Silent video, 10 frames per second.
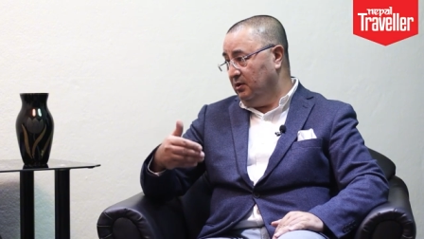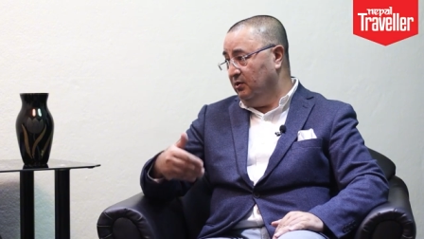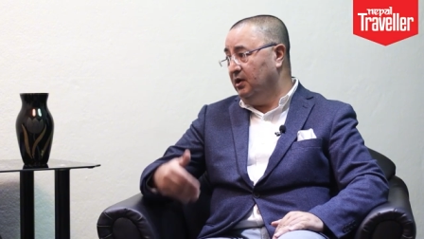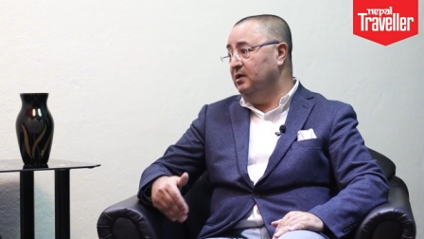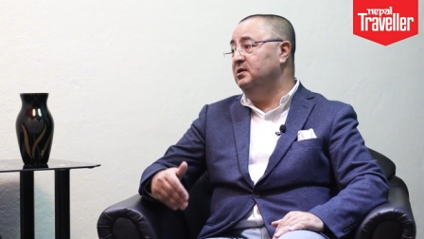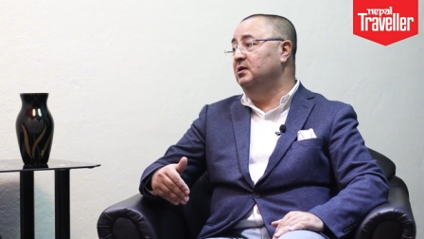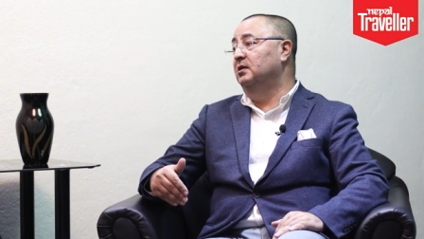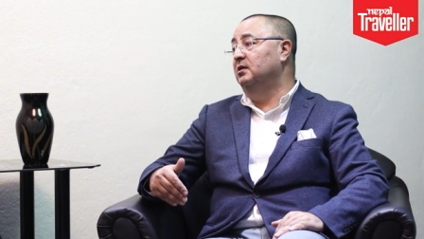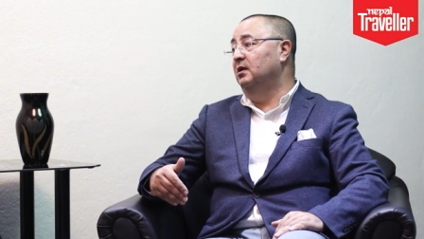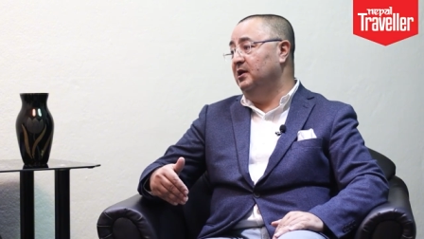you're getting
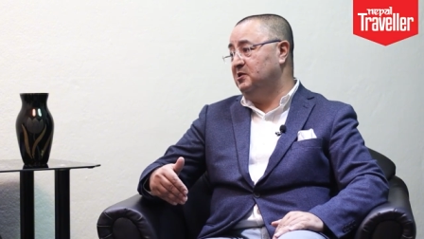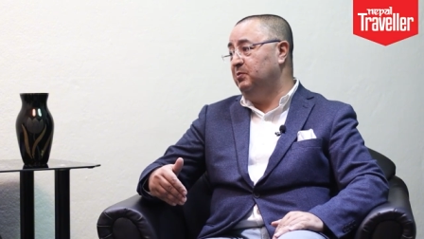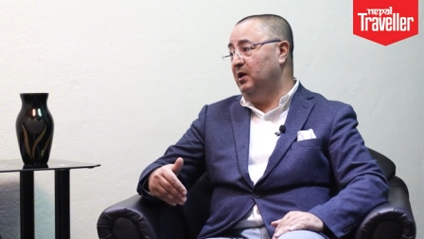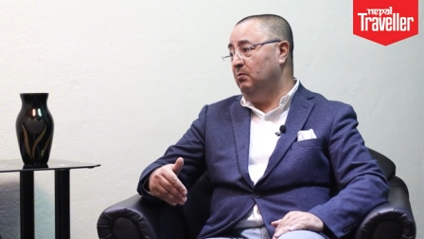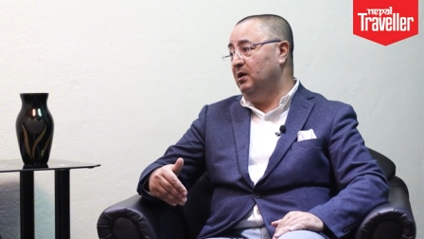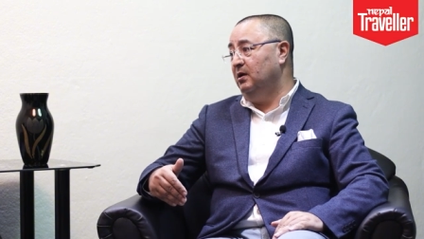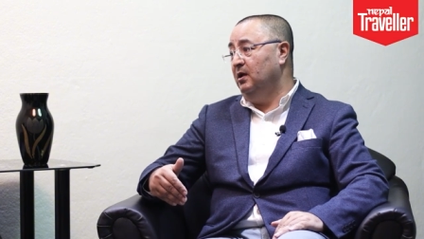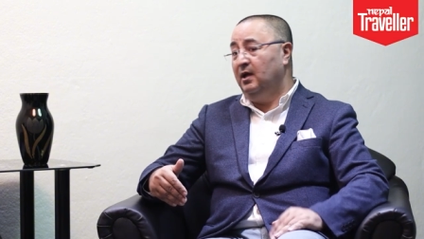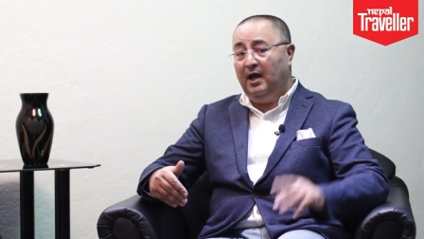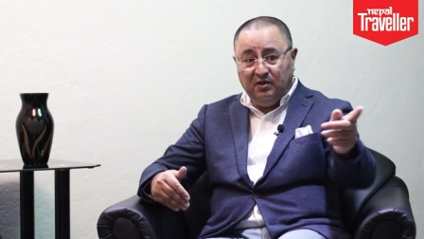in the less
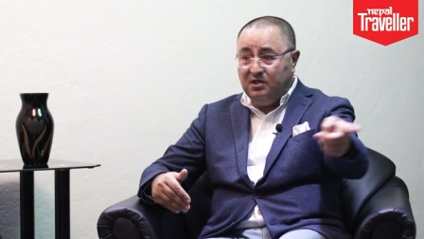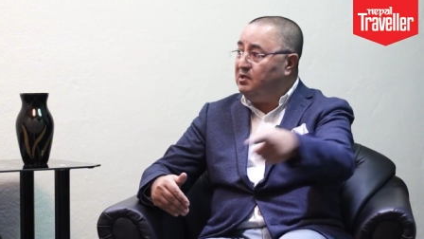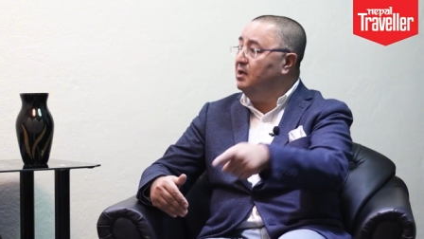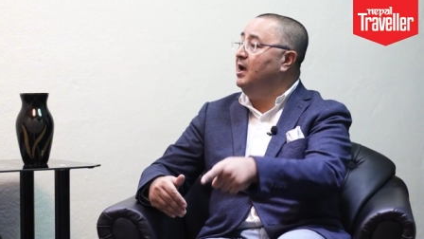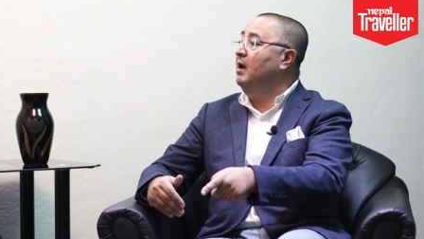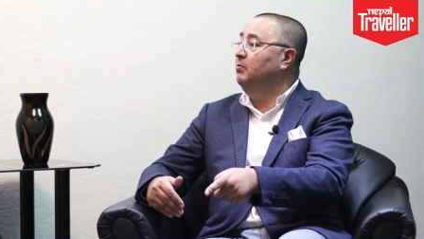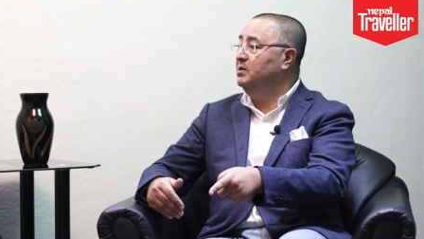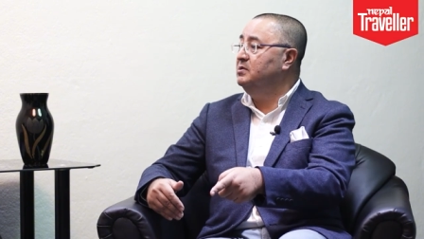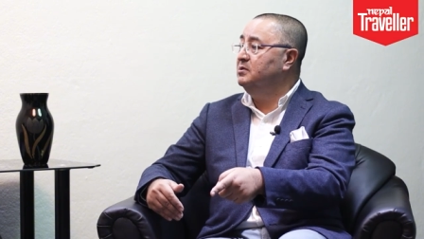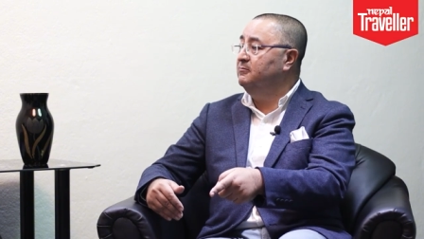payment and this thing
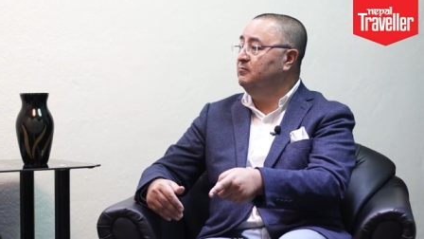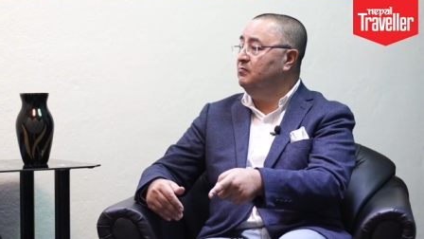happens.